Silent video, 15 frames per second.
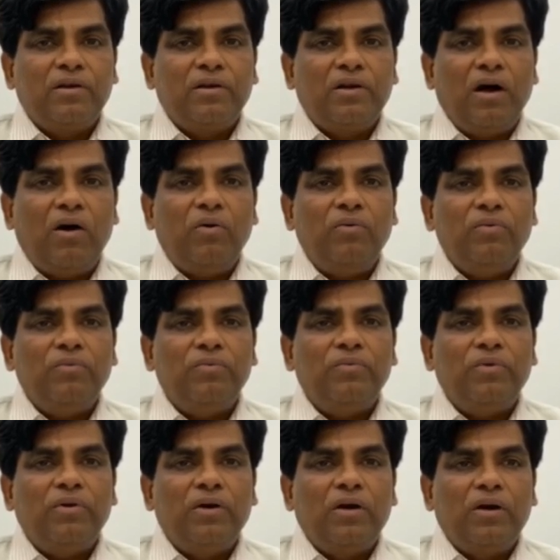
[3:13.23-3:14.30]
Now
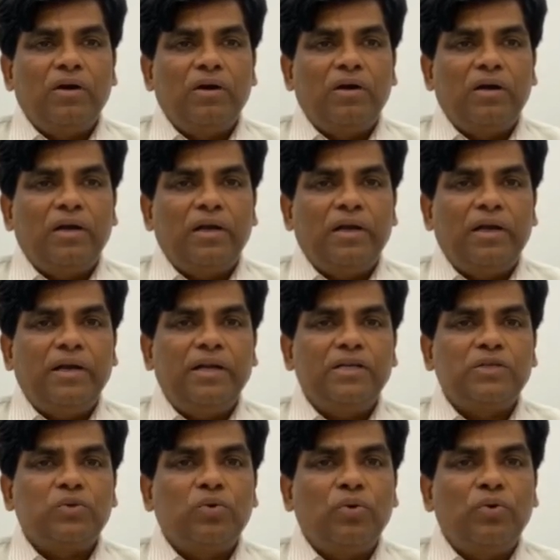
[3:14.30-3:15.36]
in
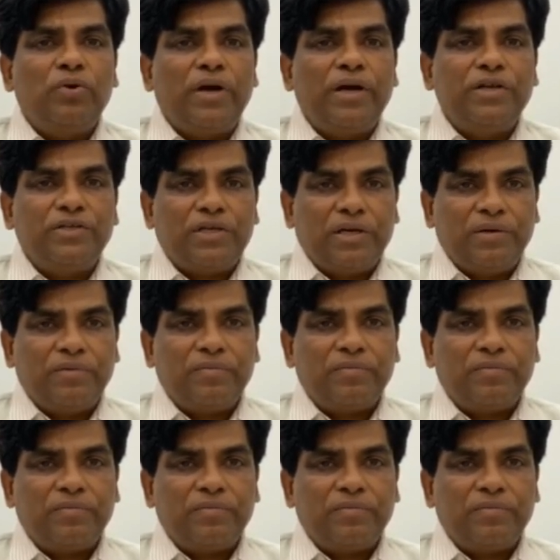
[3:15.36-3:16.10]
his guru tradition